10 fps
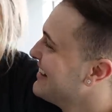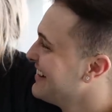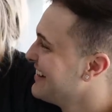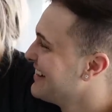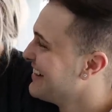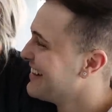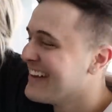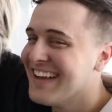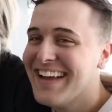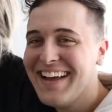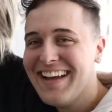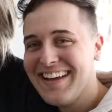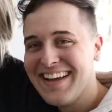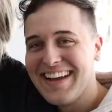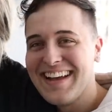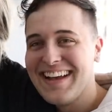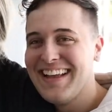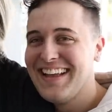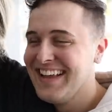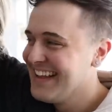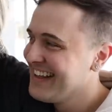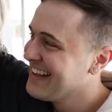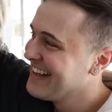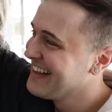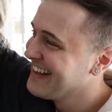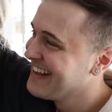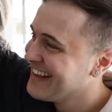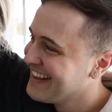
[no speech]